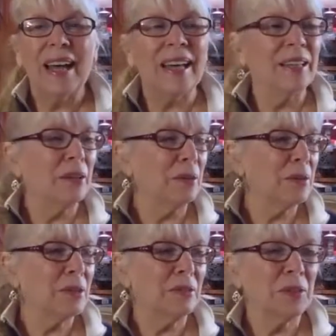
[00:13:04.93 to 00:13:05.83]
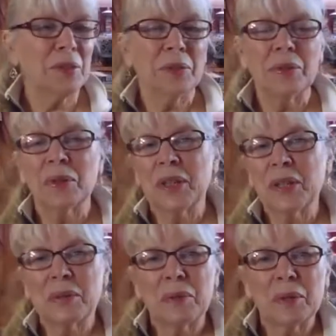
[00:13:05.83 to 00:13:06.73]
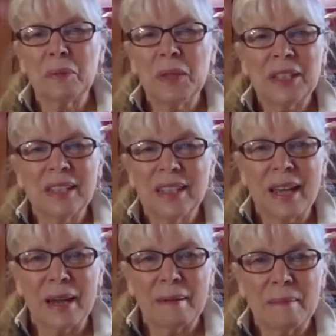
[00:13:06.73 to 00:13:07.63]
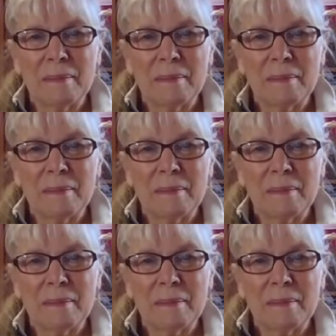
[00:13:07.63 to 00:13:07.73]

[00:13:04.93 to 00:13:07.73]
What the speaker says: And those of you who are here with me today,